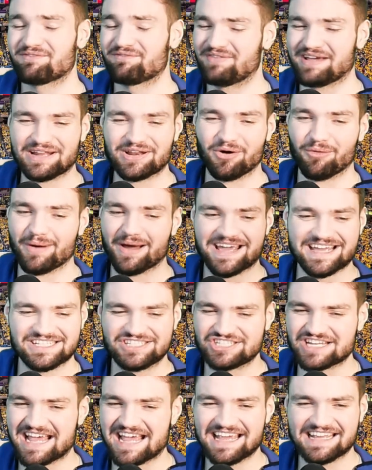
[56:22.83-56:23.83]
Fade away,
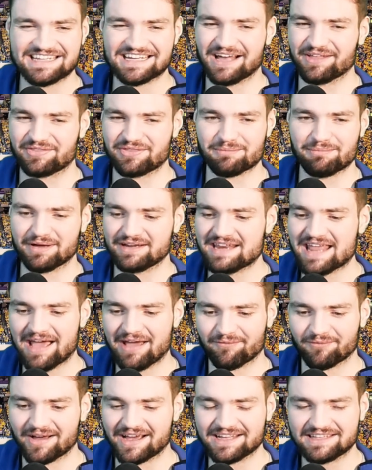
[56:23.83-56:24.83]
Jay, nothing but
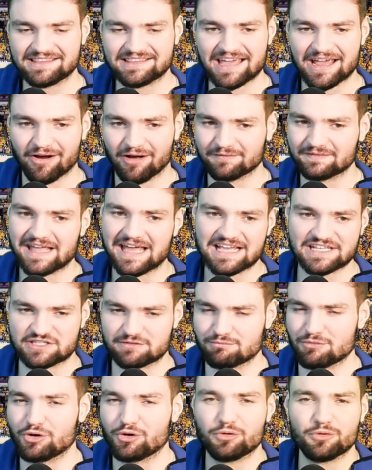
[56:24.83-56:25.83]
net right there on that
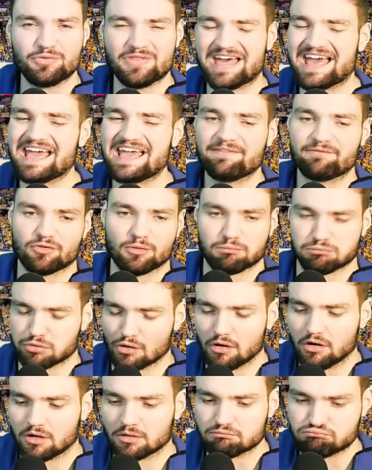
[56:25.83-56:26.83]
smooth day for
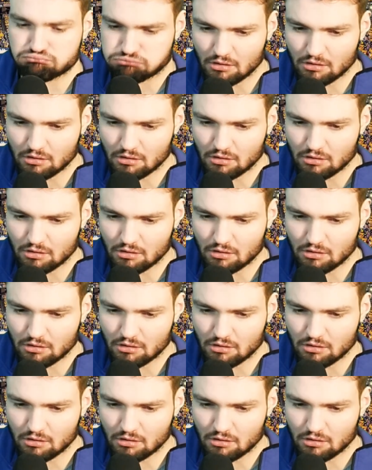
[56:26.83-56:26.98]
Braun.